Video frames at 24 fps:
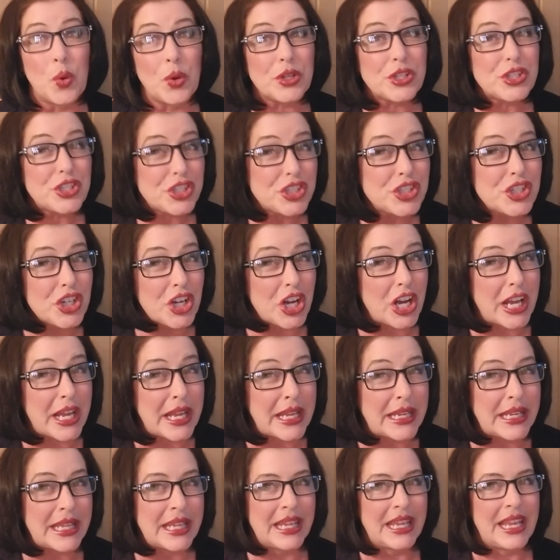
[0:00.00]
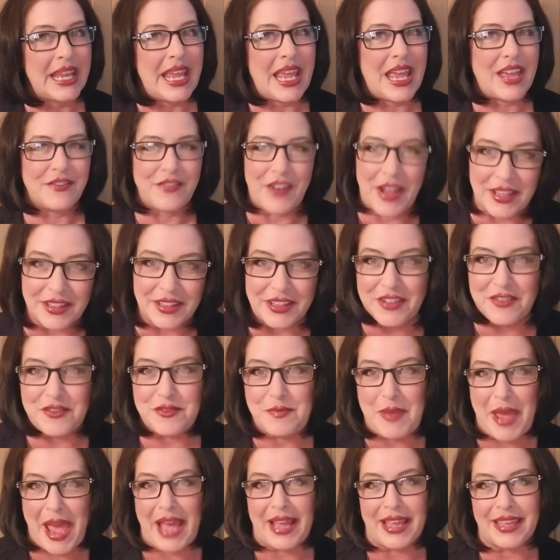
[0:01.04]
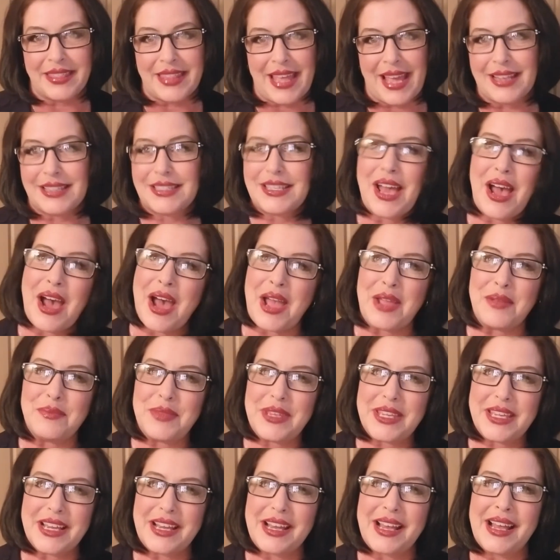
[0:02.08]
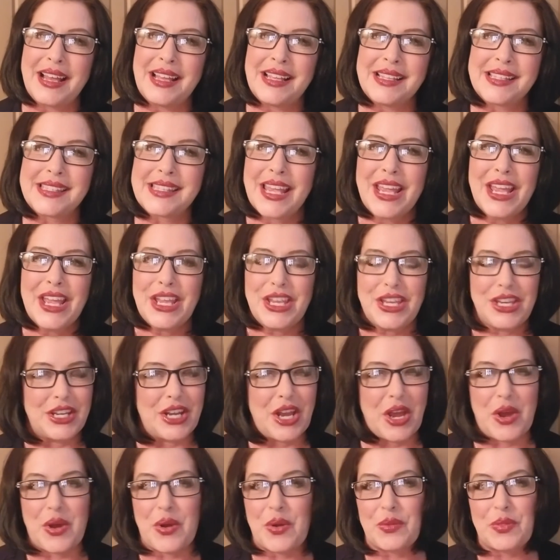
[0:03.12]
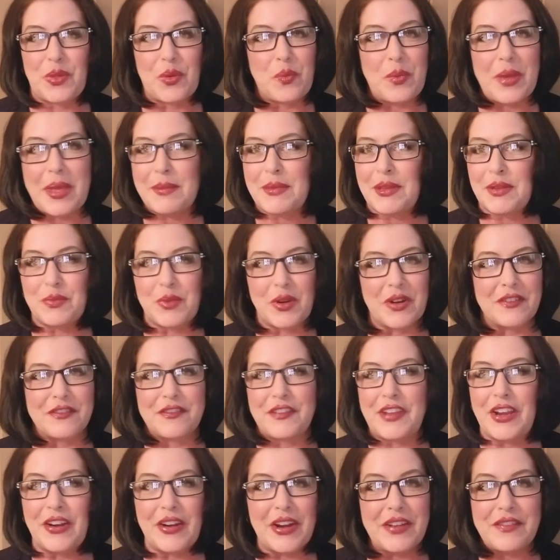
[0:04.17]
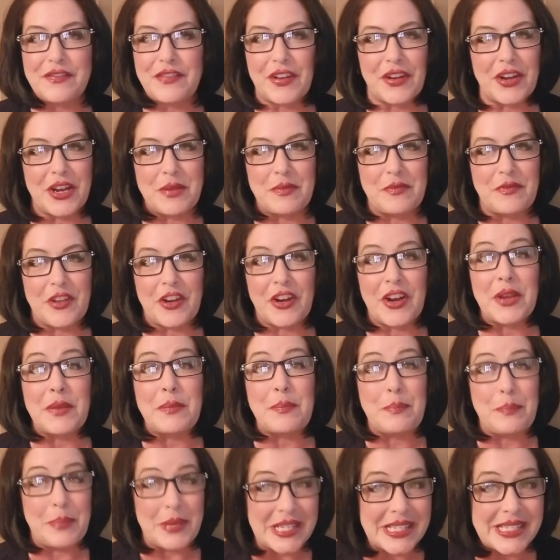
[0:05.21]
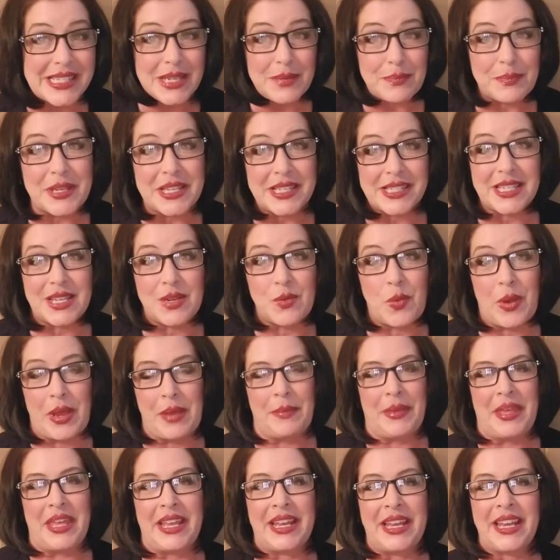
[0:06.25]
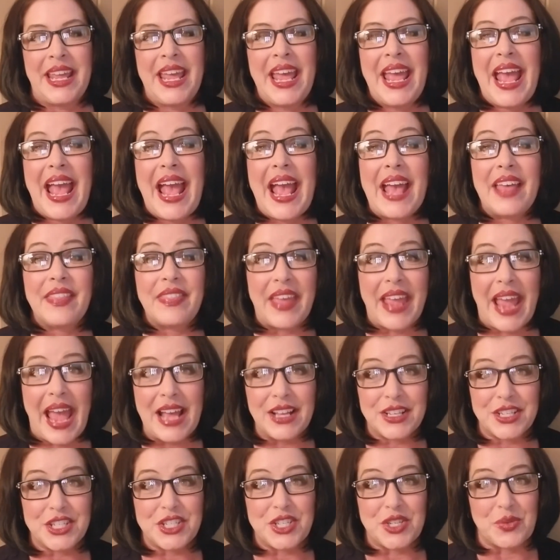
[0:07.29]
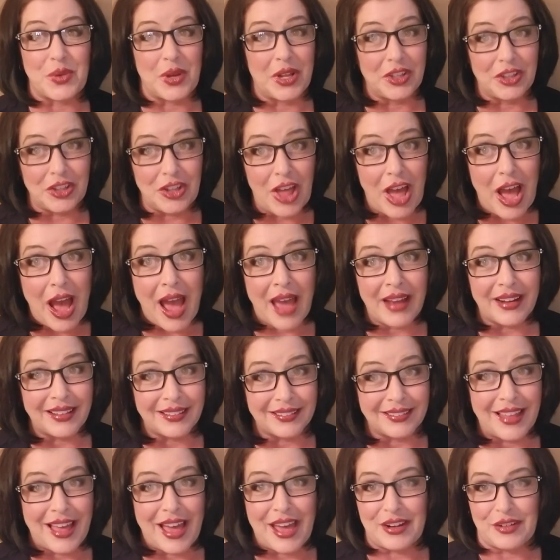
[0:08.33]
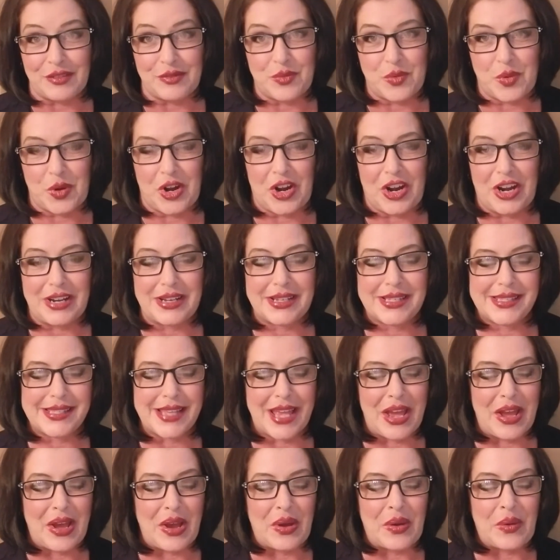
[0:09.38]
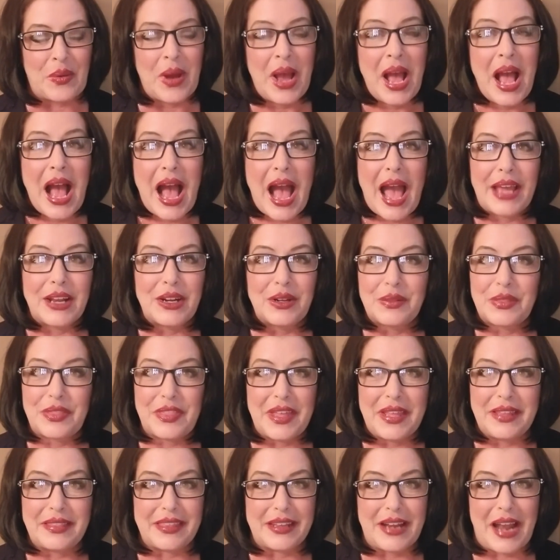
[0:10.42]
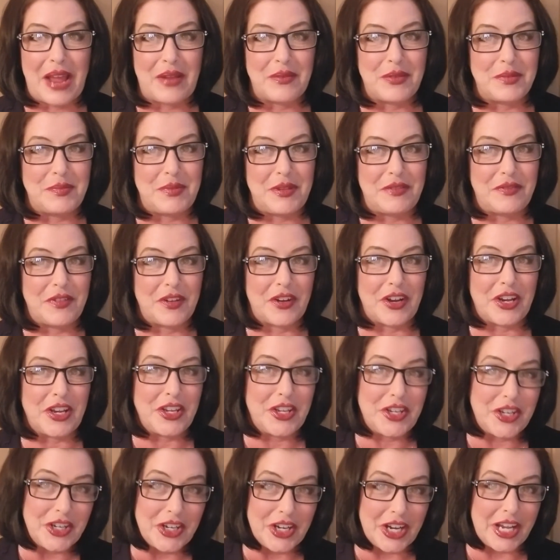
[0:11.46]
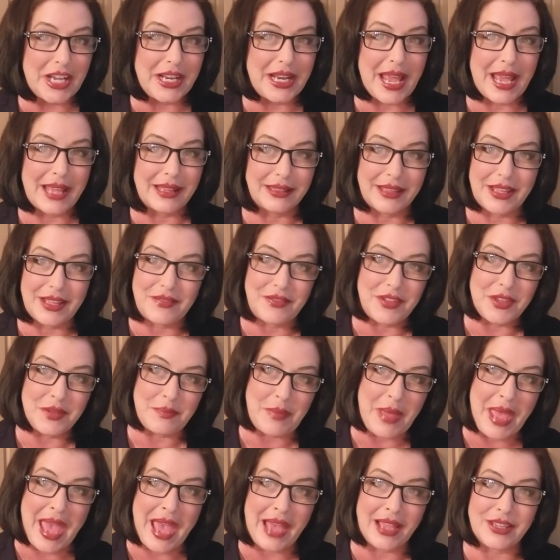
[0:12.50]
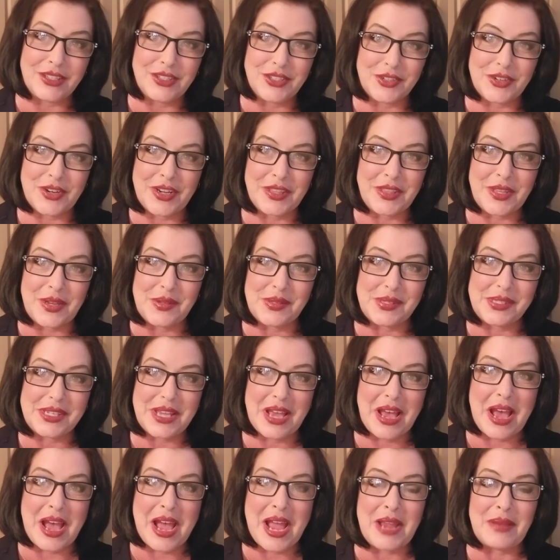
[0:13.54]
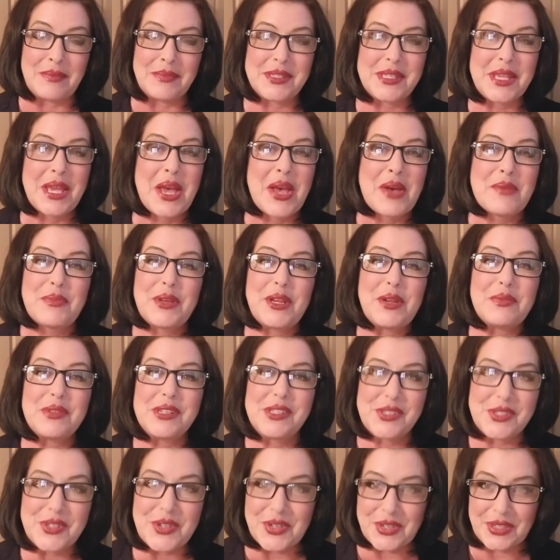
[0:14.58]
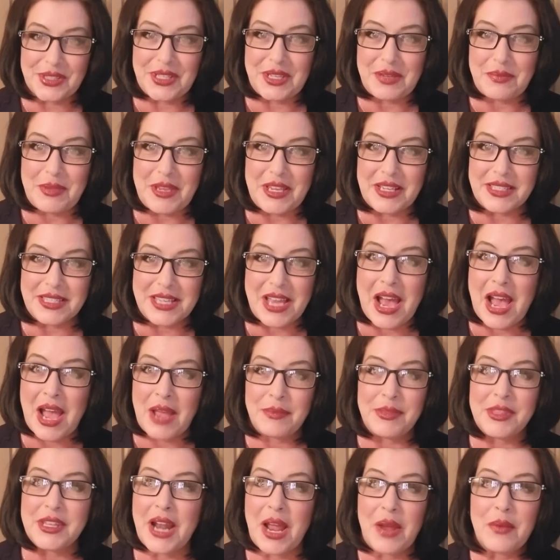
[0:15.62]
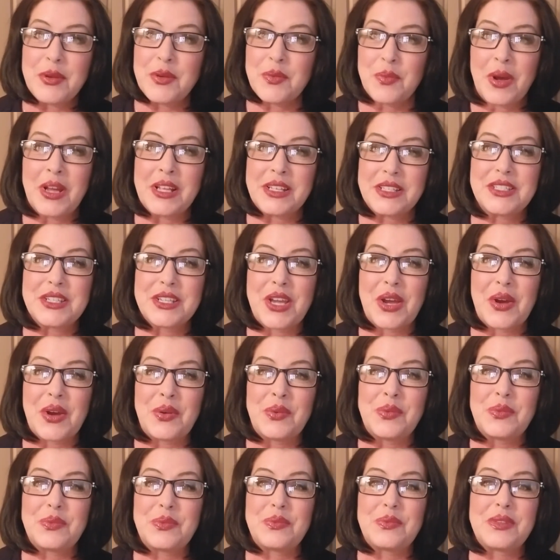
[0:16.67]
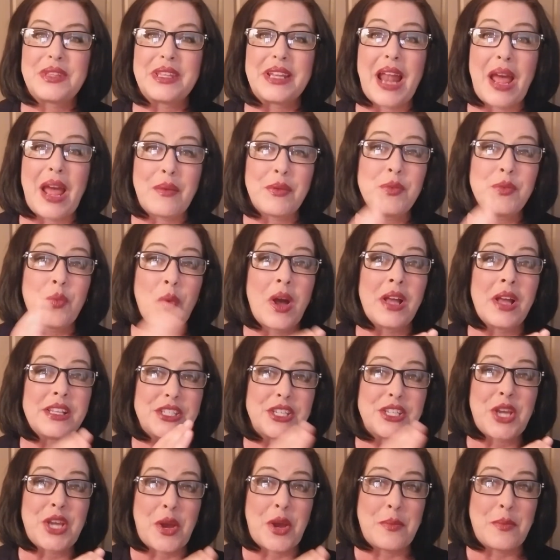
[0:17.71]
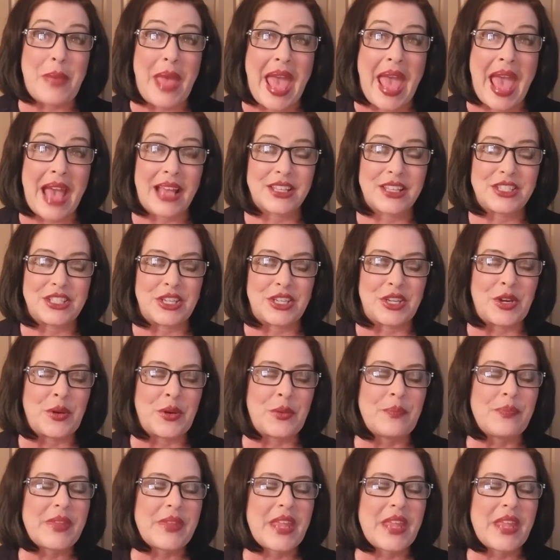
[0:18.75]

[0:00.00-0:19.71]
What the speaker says: should if I lived back in that time, because the women were very, very, very busy women, and they had to do a lot of work. So I don't think that I would be very good at living back during those times, but it would certainly be a time that I would want to go back to.